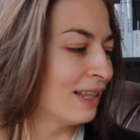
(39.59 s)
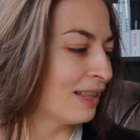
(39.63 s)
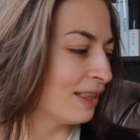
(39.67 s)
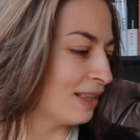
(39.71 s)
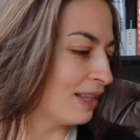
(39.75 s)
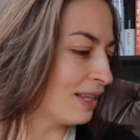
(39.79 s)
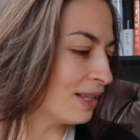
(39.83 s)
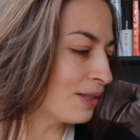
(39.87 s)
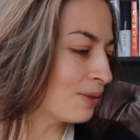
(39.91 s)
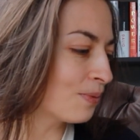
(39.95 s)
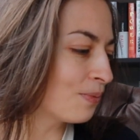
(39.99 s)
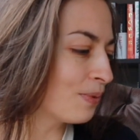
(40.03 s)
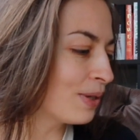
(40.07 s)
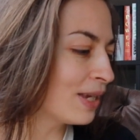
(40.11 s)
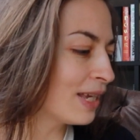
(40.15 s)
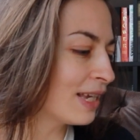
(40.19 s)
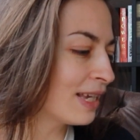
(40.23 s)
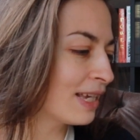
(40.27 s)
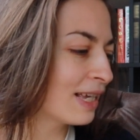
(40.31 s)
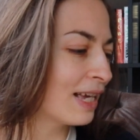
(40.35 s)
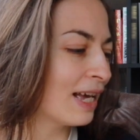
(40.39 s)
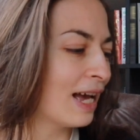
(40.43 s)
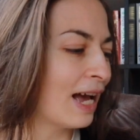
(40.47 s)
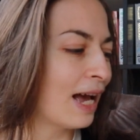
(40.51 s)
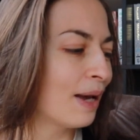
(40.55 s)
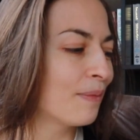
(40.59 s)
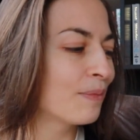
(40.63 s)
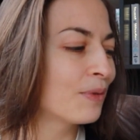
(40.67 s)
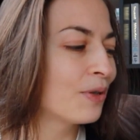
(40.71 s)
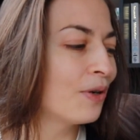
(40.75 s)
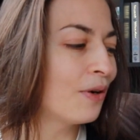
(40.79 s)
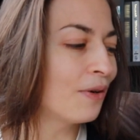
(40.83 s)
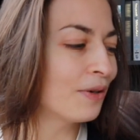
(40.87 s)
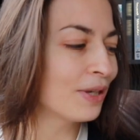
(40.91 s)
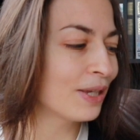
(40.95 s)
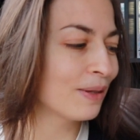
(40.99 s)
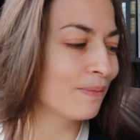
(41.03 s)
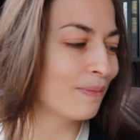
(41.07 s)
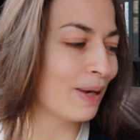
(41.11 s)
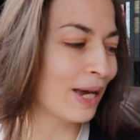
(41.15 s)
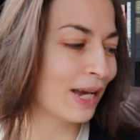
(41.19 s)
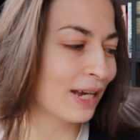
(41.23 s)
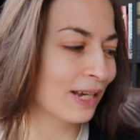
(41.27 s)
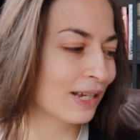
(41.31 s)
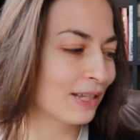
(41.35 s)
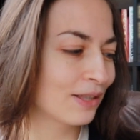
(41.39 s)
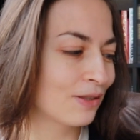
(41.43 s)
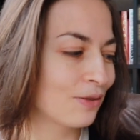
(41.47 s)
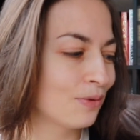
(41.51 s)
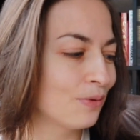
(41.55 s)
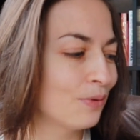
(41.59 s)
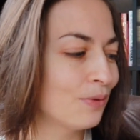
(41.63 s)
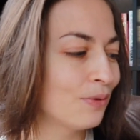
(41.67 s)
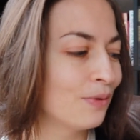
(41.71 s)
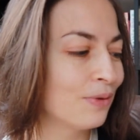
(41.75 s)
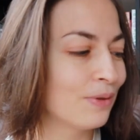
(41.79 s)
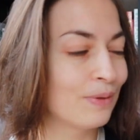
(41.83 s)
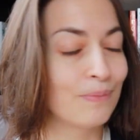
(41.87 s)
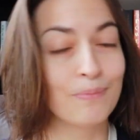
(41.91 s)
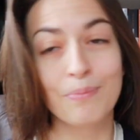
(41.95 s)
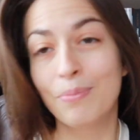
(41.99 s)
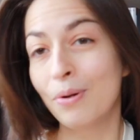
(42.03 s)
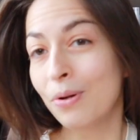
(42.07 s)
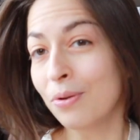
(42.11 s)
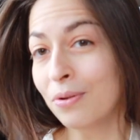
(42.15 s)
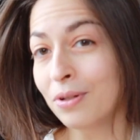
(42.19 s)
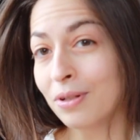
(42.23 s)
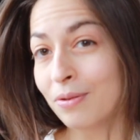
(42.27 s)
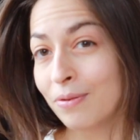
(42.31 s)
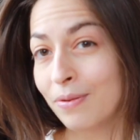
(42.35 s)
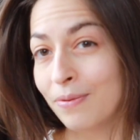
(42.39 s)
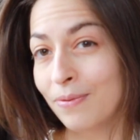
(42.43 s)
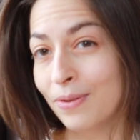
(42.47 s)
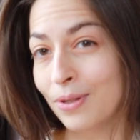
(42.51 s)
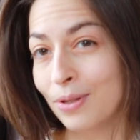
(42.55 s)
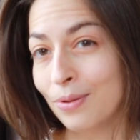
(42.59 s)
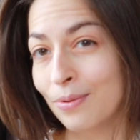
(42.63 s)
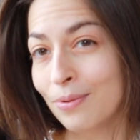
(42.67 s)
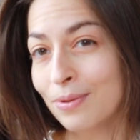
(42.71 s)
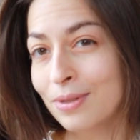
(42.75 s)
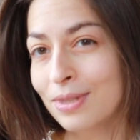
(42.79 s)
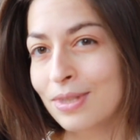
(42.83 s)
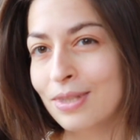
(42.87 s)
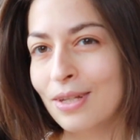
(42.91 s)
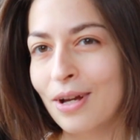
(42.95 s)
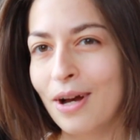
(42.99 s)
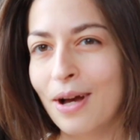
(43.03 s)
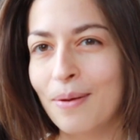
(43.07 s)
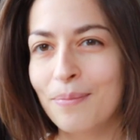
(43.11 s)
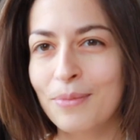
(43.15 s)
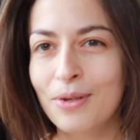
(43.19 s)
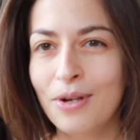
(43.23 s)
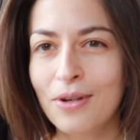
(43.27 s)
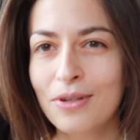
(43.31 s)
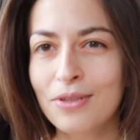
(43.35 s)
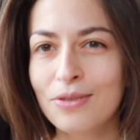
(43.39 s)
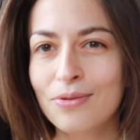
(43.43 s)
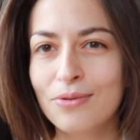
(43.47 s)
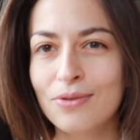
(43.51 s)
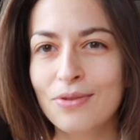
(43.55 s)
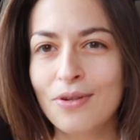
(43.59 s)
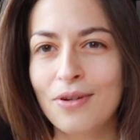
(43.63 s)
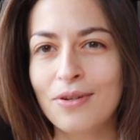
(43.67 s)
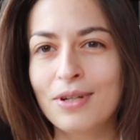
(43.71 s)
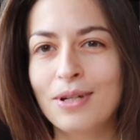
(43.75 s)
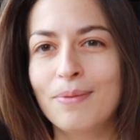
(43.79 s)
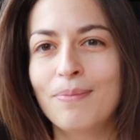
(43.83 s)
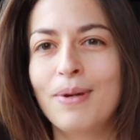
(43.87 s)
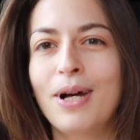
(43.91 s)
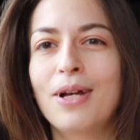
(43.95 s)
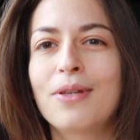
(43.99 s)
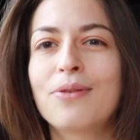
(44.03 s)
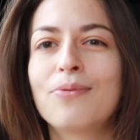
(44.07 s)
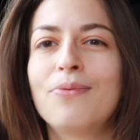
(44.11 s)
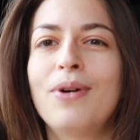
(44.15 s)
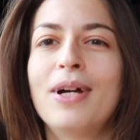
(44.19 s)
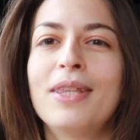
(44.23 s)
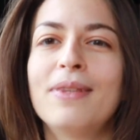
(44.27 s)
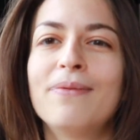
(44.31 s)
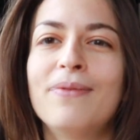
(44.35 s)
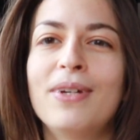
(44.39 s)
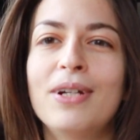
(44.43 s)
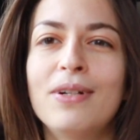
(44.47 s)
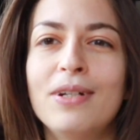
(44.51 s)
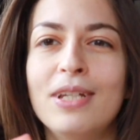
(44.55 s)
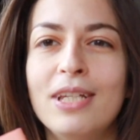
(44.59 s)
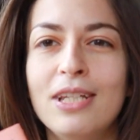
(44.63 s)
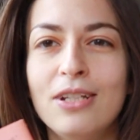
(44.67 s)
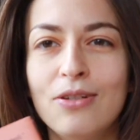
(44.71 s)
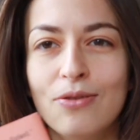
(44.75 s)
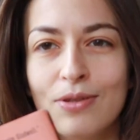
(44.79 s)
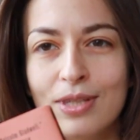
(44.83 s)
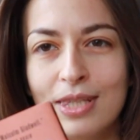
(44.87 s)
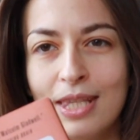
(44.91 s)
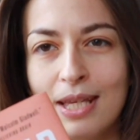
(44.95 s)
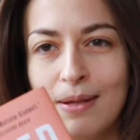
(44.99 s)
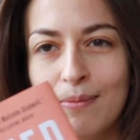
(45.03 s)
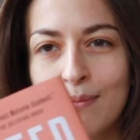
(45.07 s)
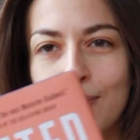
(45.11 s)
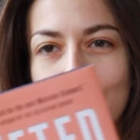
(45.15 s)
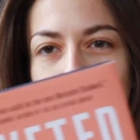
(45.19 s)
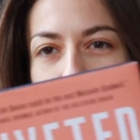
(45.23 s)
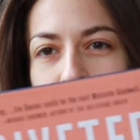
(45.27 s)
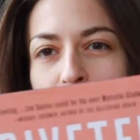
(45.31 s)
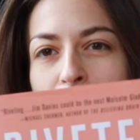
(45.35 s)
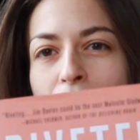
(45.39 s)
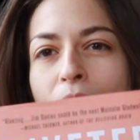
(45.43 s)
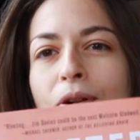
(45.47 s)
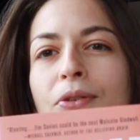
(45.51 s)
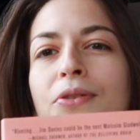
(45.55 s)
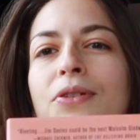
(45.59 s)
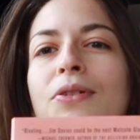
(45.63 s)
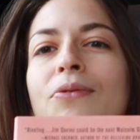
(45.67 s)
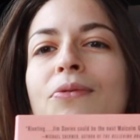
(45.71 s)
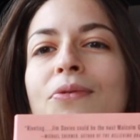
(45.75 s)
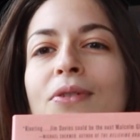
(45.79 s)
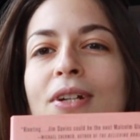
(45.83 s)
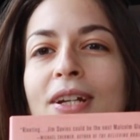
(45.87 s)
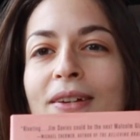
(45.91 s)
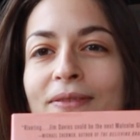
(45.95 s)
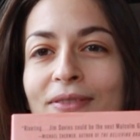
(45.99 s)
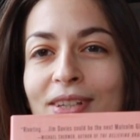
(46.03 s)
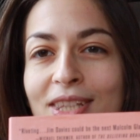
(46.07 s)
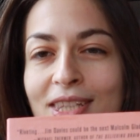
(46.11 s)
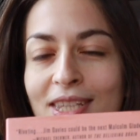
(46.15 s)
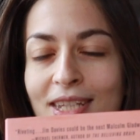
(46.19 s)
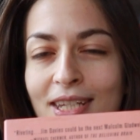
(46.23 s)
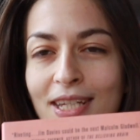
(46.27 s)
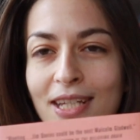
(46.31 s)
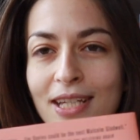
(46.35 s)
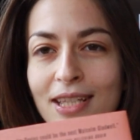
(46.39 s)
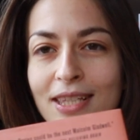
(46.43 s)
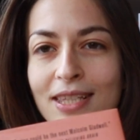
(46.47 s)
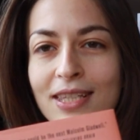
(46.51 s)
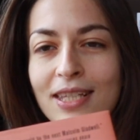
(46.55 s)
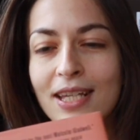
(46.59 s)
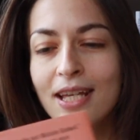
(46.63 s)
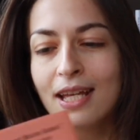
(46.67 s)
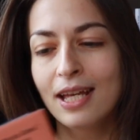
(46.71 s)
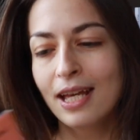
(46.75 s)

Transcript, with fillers: This week I'm going back to book reviews, so I'm going to talk about one very interesting book called Riveted.